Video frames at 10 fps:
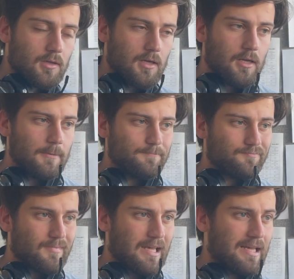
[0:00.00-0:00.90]

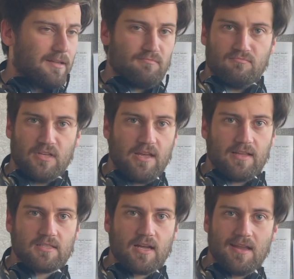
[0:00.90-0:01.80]
And yeah,
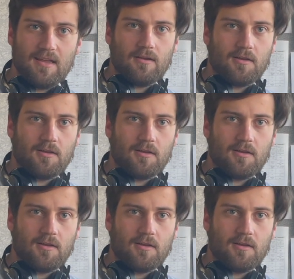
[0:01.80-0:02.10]
that's kind of it.